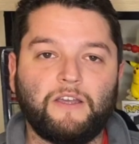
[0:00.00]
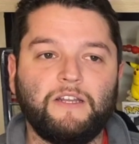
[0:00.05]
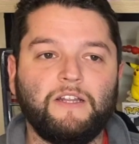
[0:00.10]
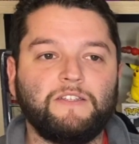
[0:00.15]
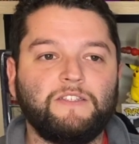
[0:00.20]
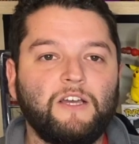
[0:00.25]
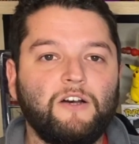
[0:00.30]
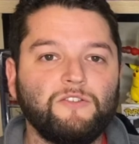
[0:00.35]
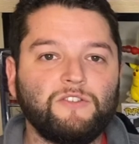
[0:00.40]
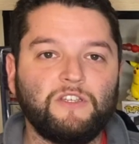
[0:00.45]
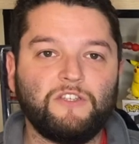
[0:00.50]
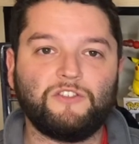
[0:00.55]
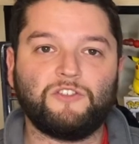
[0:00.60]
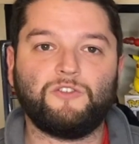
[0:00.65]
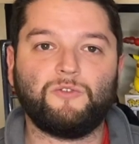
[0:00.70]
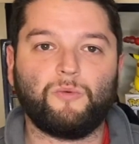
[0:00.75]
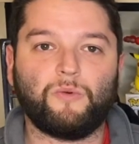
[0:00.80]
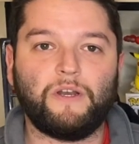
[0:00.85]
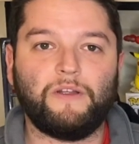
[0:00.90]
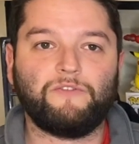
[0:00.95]
And it tells his
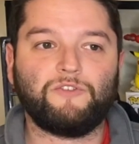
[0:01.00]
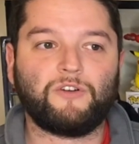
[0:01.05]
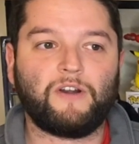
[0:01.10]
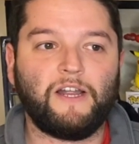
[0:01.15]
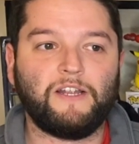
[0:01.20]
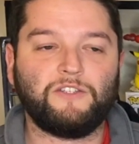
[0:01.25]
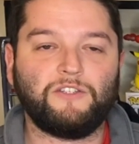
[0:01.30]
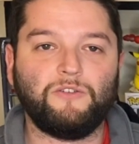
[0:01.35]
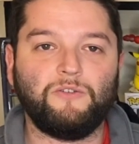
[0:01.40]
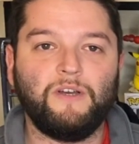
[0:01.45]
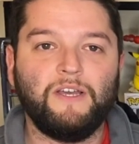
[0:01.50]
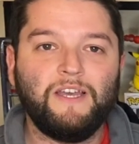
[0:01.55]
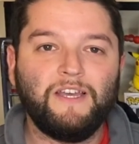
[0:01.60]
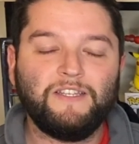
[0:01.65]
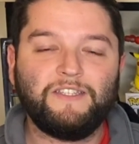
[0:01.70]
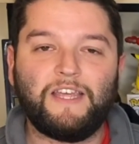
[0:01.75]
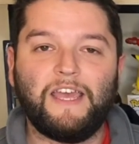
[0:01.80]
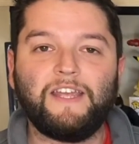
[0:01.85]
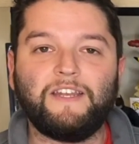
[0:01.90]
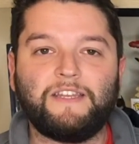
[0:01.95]
story of trying to
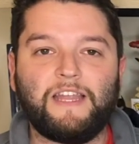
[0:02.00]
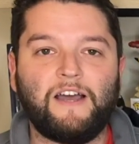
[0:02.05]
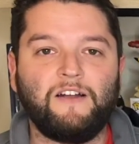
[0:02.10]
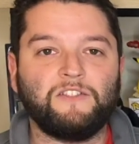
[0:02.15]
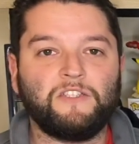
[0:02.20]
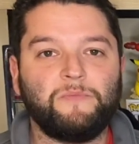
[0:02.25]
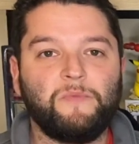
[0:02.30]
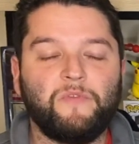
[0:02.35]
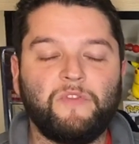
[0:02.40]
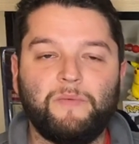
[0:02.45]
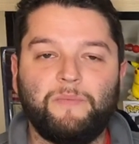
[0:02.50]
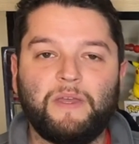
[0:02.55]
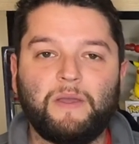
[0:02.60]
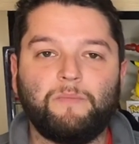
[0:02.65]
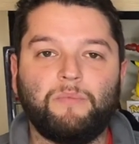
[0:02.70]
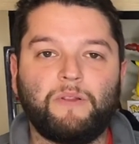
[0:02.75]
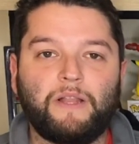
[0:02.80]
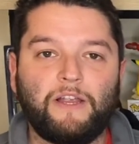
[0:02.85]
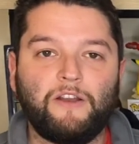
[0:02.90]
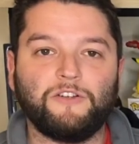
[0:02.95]
take down some of the big
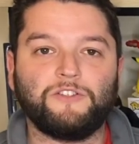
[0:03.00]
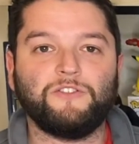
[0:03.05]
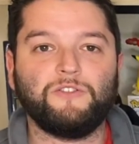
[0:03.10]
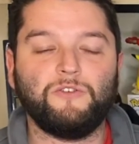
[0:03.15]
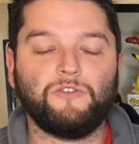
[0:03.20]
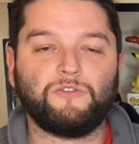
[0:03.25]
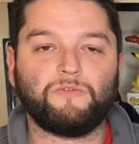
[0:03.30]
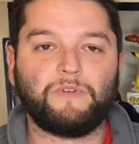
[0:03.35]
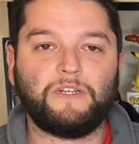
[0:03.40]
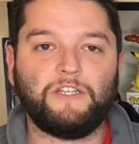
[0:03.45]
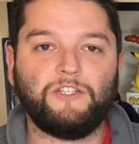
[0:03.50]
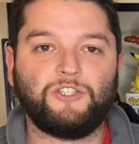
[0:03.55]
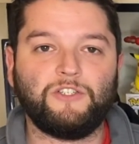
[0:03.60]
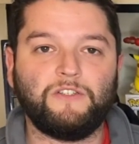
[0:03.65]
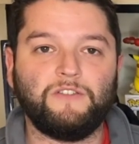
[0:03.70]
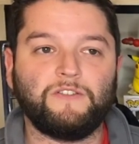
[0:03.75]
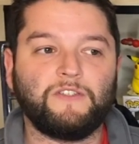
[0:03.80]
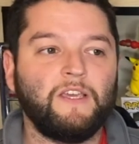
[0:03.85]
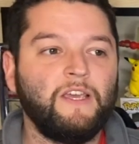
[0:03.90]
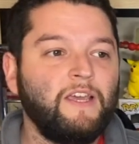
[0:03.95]
players in those
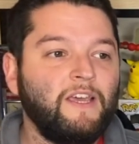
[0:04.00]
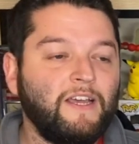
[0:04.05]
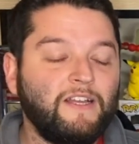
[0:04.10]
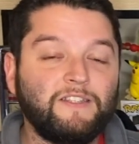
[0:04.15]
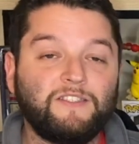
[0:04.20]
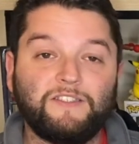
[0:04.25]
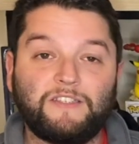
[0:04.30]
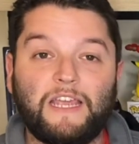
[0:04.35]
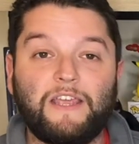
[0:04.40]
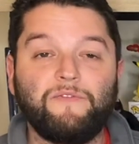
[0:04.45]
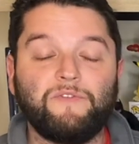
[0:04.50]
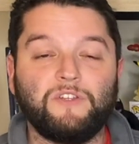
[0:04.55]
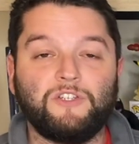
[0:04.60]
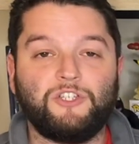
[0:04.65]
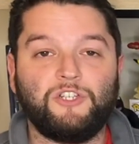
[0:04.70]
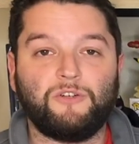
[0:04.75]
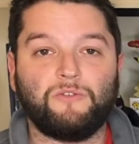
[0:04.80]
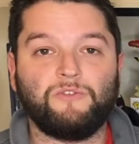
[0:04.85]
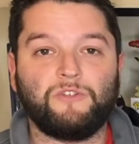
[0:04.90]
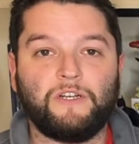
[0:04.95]
regions and save the
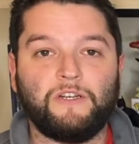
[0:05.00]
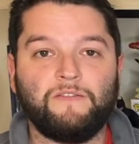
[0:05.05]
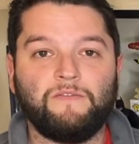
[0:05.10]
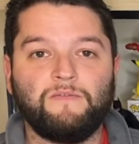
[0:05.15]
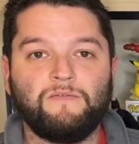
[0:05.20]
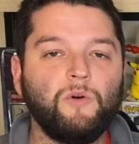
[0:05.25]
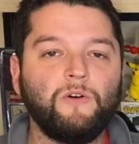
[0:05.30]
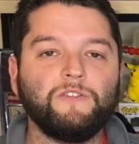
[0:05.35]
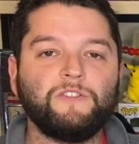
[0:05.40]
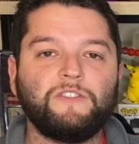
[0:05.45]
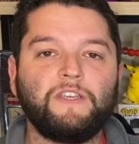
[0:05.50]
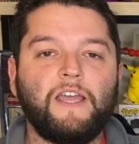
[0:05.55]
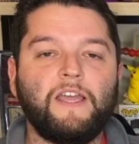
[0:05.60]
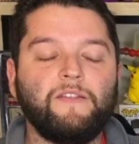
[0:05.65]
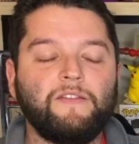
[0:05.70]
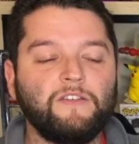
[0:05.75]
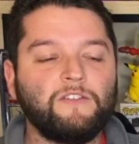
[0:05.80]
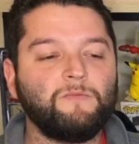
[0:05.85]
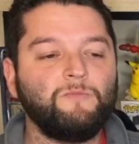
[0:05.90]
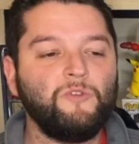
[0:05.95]
children. I will say
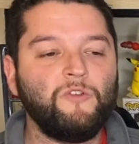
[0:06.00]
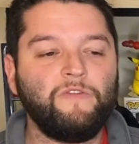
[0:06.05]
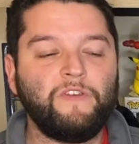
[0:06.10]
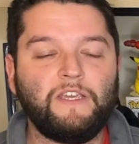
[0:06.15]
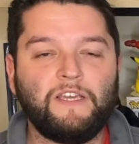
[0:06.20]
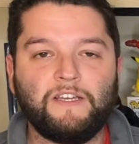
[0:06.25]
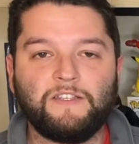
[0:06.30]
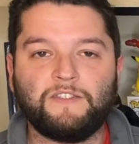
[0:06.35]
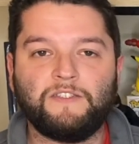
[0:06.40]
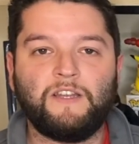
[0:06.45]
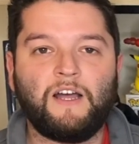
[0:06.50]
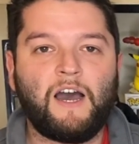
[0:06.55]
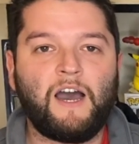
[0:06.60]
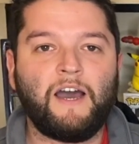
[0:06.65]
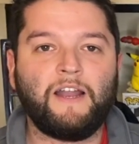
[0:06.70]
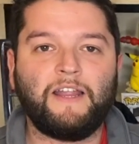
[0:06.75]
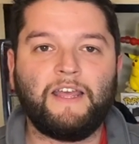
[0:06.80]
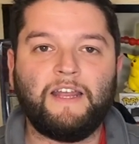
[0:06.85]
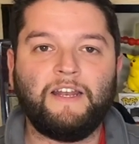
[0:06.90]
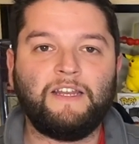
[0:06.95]
this movie is
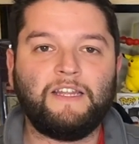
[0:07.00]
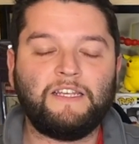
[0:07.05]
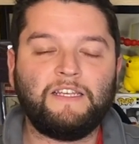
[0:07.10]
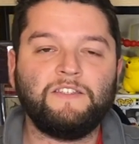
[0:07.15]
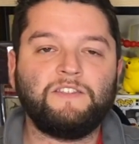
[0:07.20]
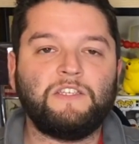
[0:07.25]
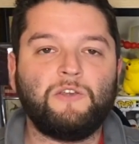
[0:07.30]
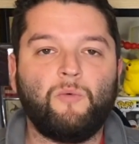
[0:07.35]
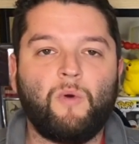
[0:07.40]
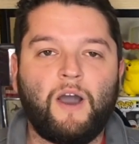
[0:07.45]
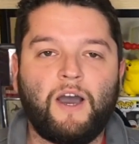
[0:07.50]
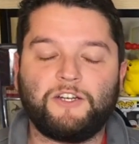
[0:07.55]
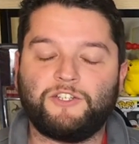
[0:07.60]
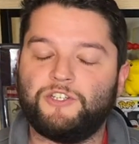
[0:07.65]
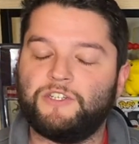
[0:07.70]
not an easy watch.